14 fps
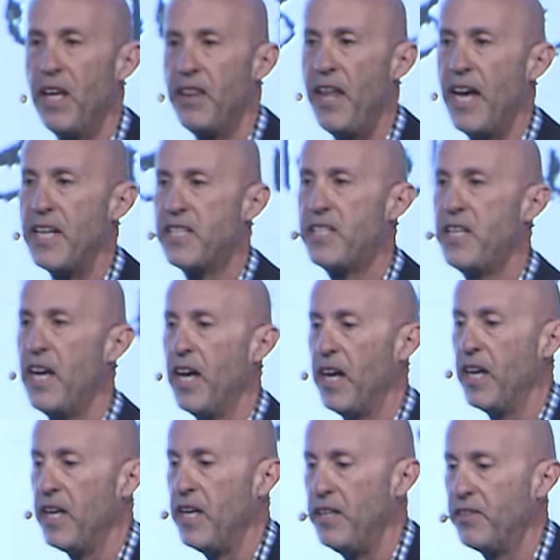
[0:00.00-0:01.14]
that
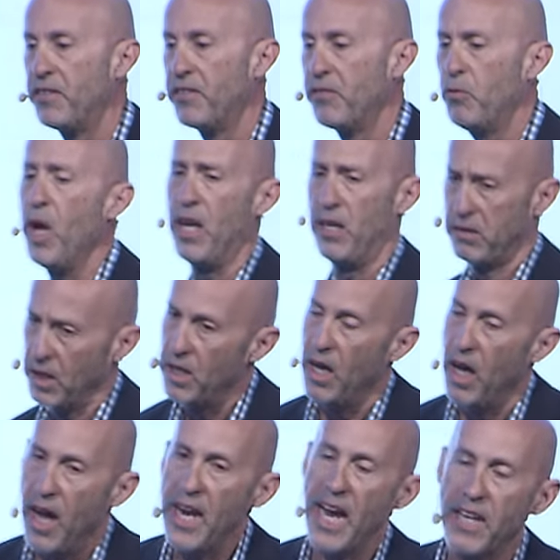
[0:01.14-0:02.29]
is, well,
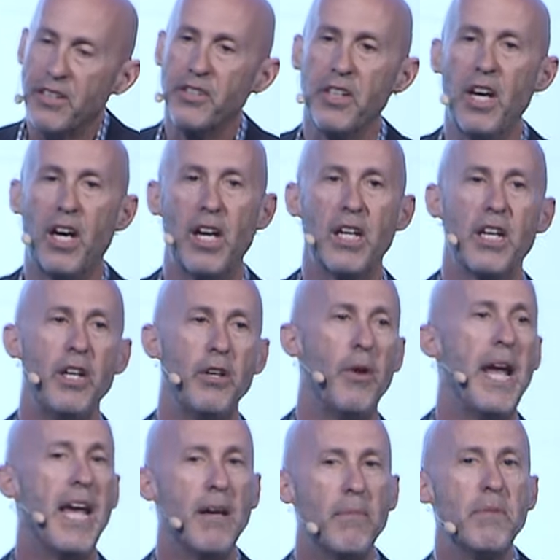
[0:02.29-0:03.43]
I'd actually argue
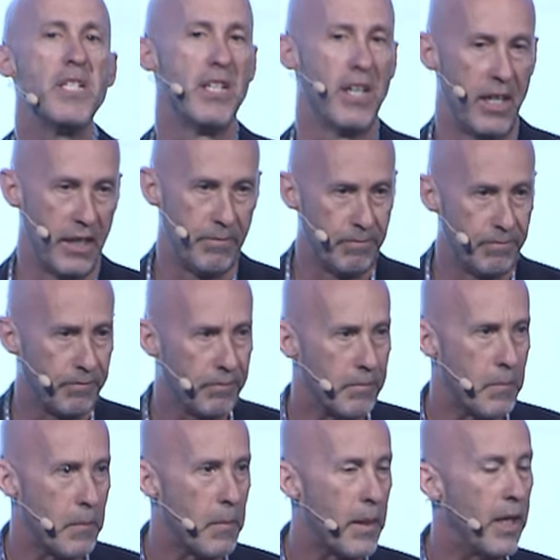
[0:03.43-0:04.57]
Amazon
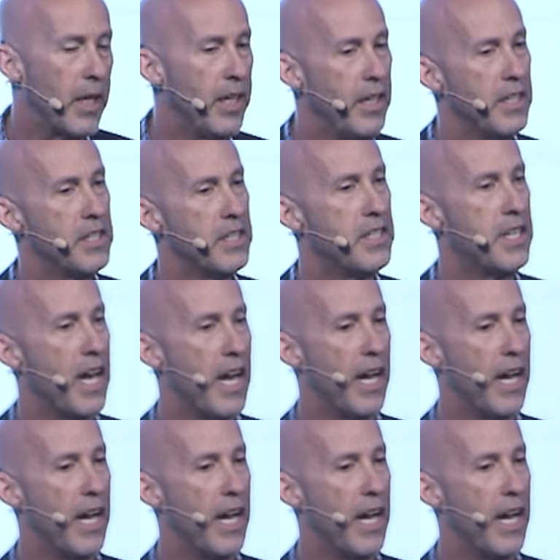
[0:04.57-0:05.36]
is